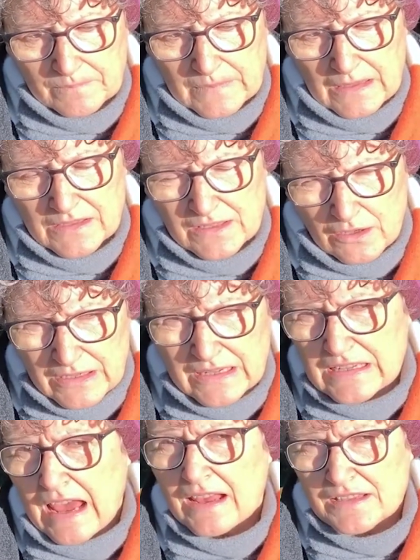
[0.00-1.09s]
so it
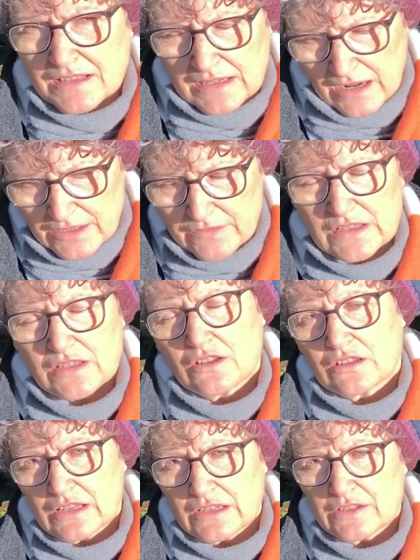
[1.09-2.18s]
has a kind of
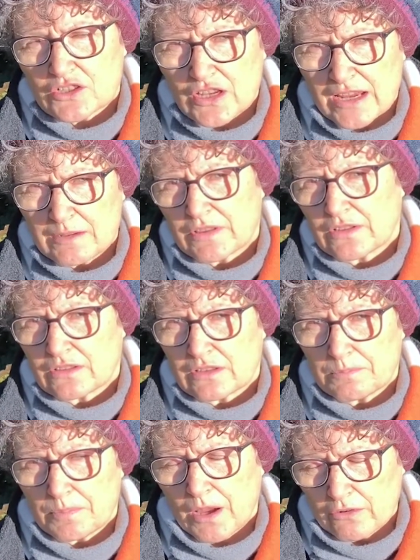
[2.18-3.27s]
circular shape. That the
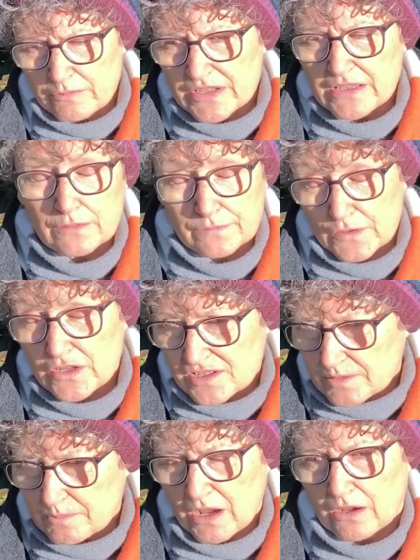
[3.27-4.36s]
poems in the
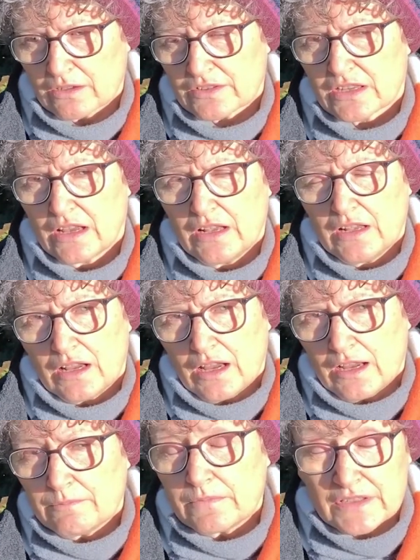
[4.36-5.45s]
first part
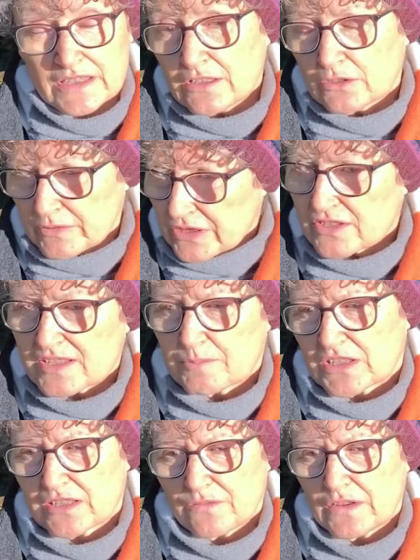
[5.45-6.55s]
deal with the
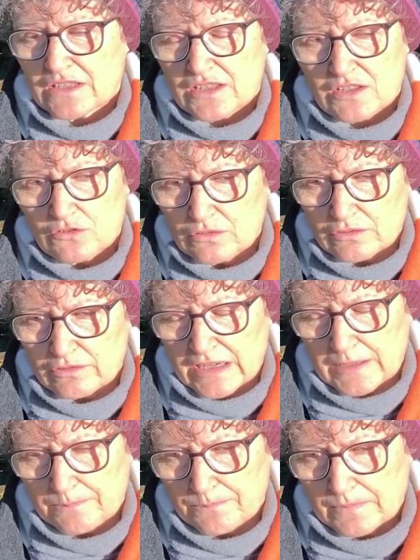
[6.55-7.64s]
specific story,
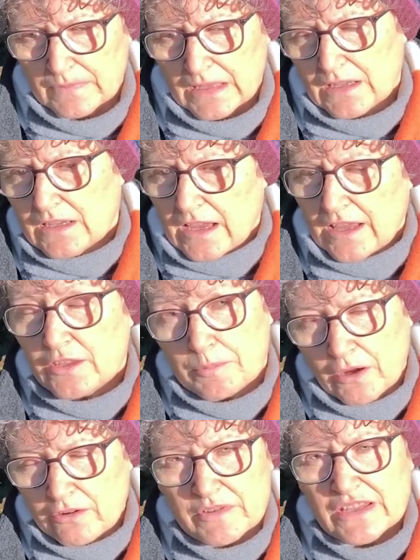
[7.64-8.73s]
and the
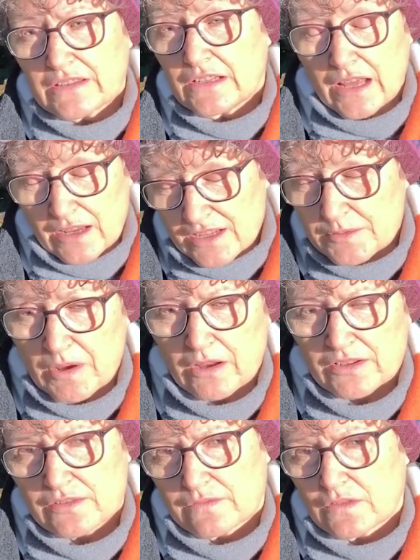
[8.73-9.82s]
poems in the last
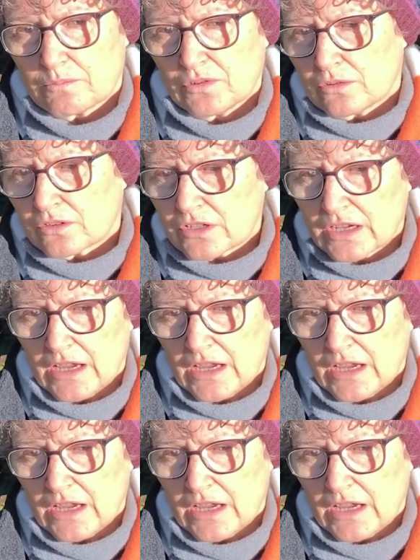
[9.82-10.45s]
part of the book